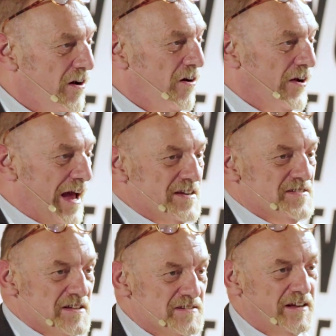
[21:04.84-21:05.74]
on
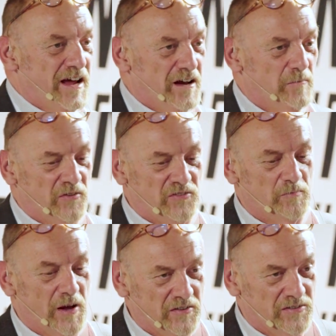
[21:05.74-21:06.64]
access to cannabis as
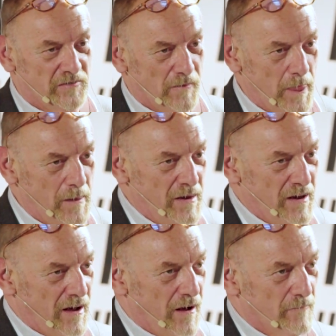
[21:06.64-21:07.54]
medicine.
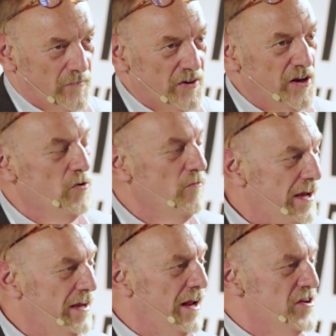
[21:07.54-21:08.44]
The new
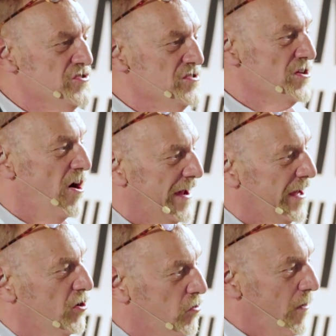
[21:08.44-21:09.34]
regulations are
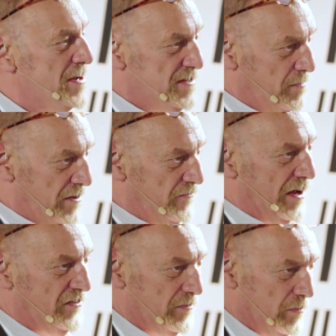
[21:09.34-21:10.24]
incredibly
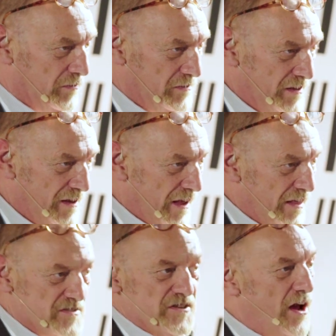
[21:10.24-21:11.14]
flexible.
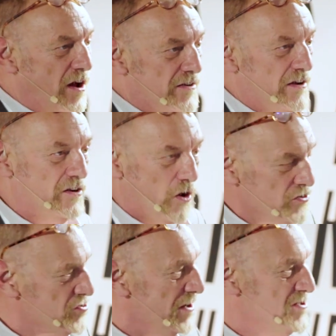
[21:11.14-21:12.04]
There's no,
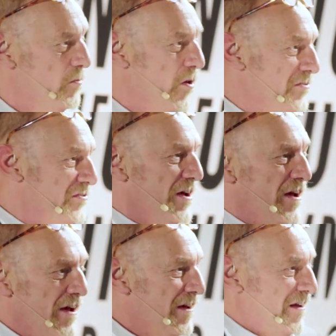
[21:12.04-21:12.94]
contrary to what
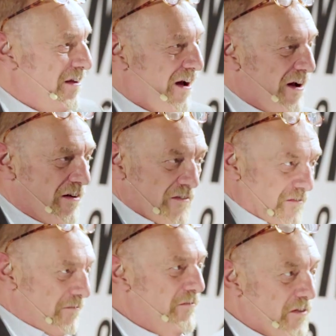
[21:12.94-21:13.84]
a
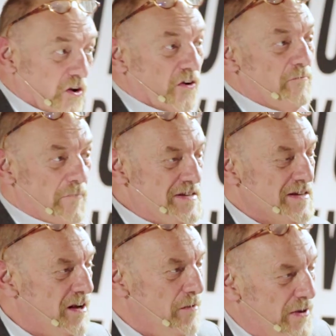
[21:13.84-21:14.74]
lot of
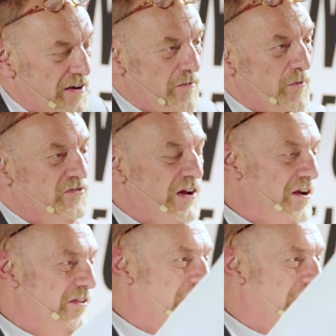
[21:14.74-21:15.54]
medical opinion will tell you,